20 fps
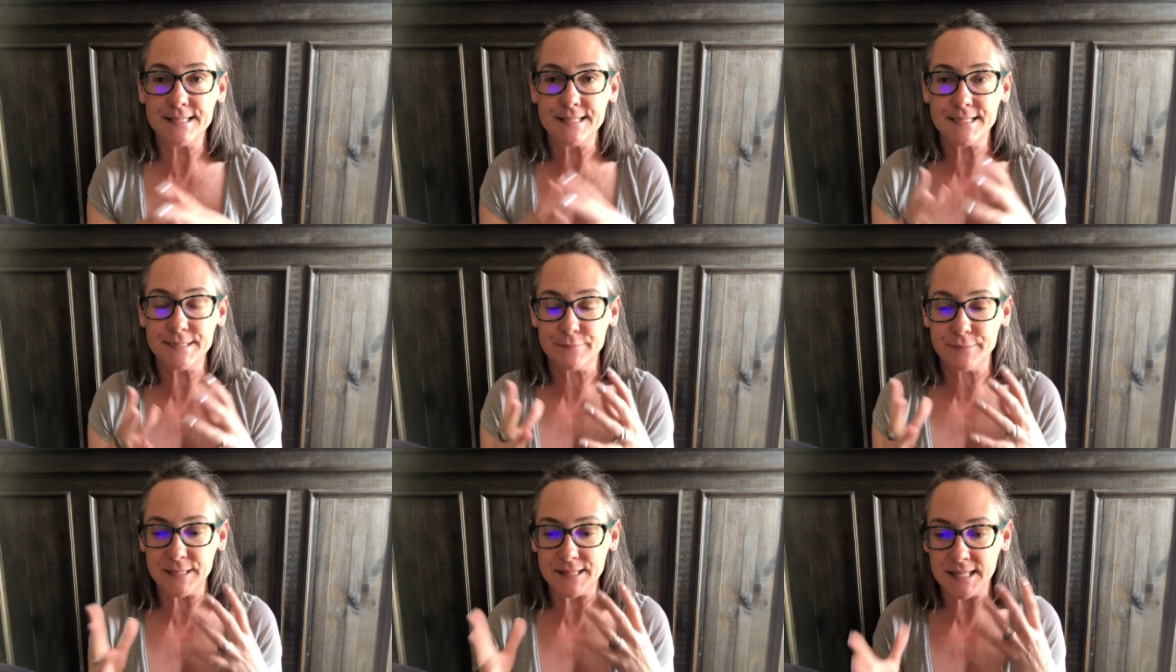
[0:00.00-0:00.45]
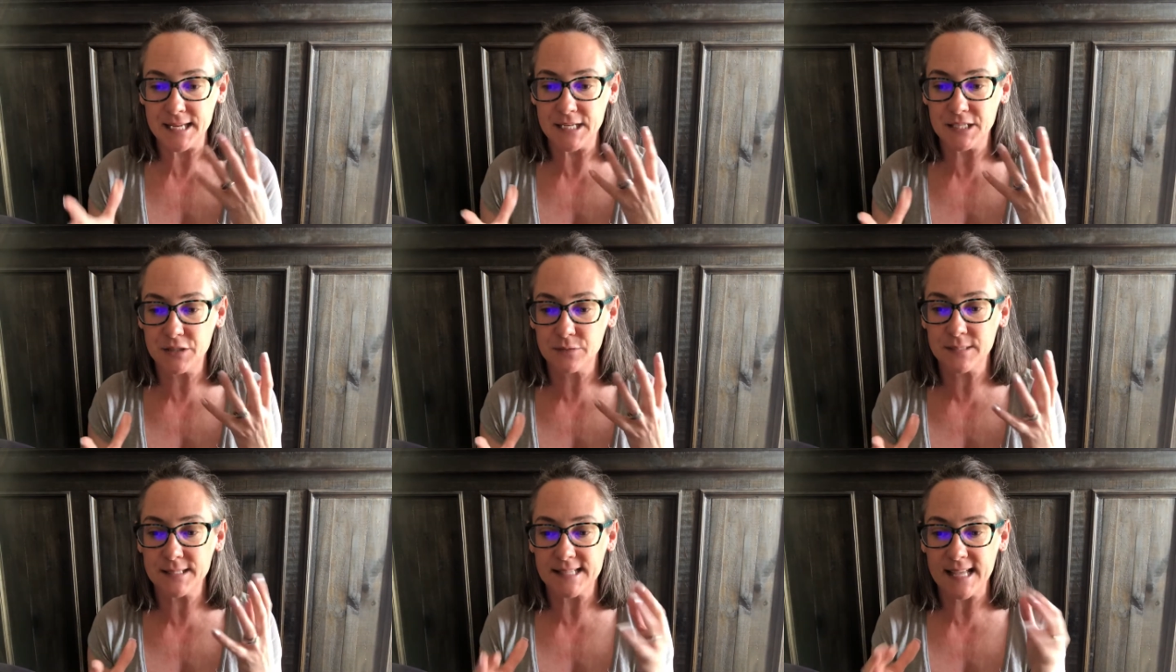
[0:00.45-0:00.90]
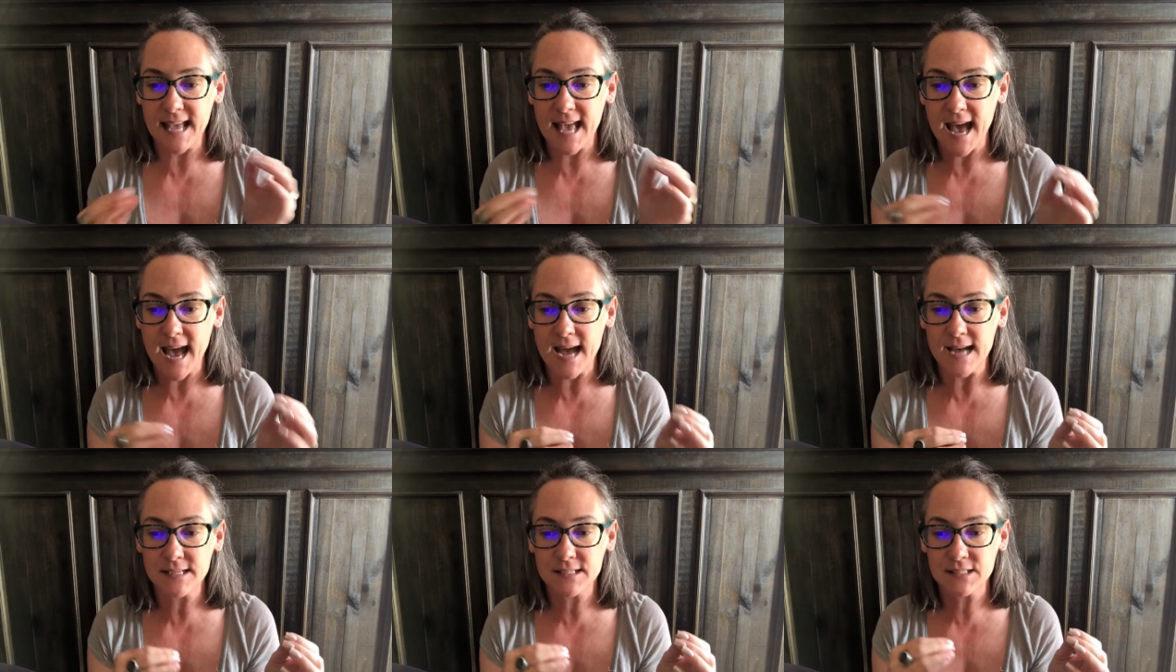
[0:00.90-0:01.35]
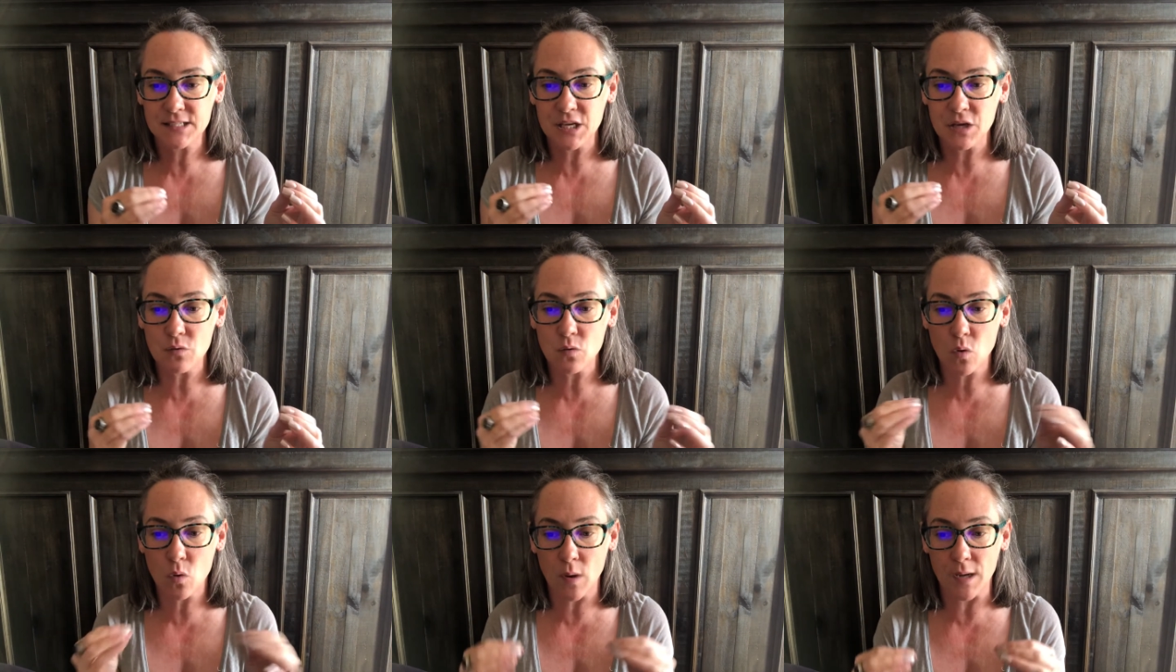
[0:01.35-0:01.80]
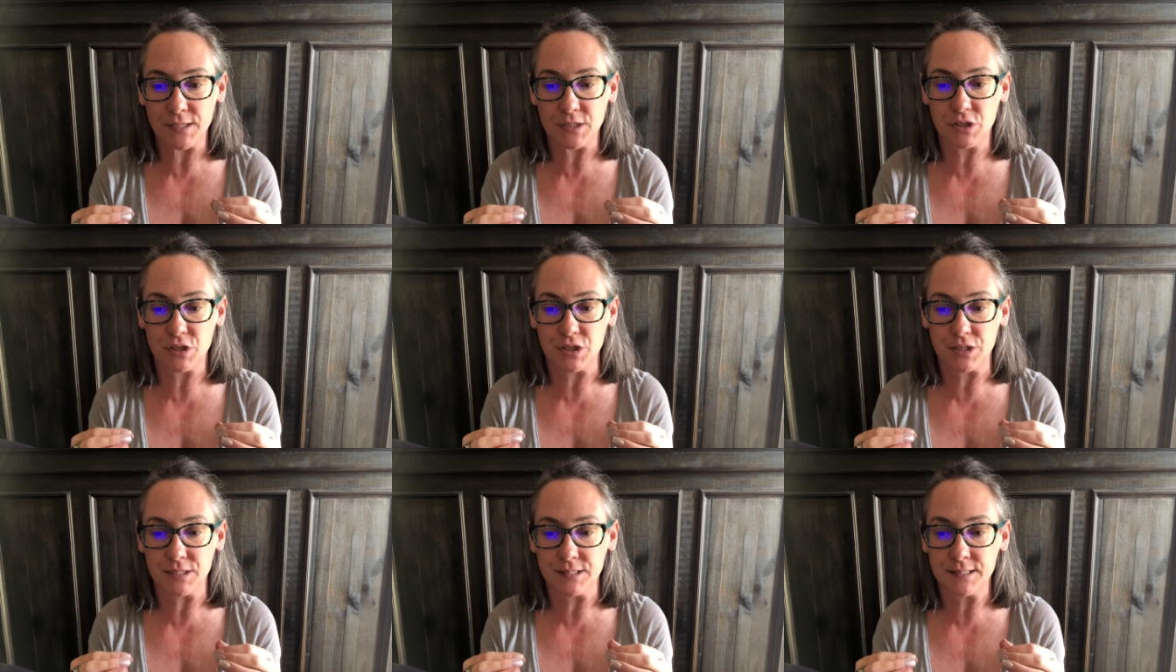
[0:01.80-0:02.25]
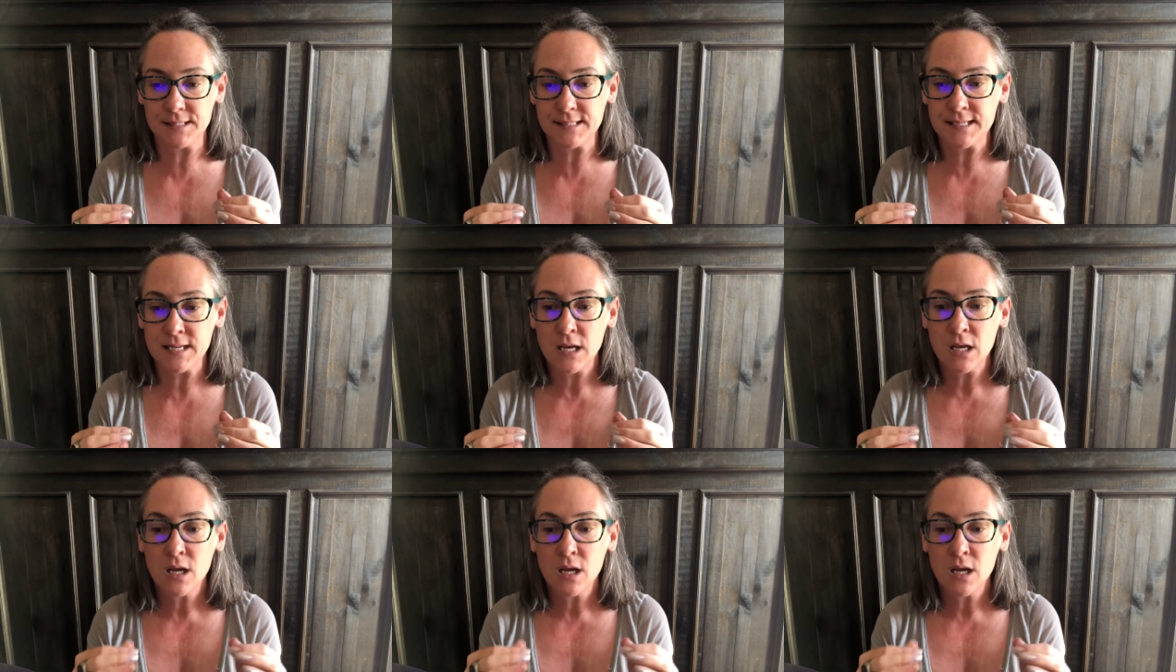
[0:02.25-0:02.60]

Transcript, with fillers: what they do is they ask you questions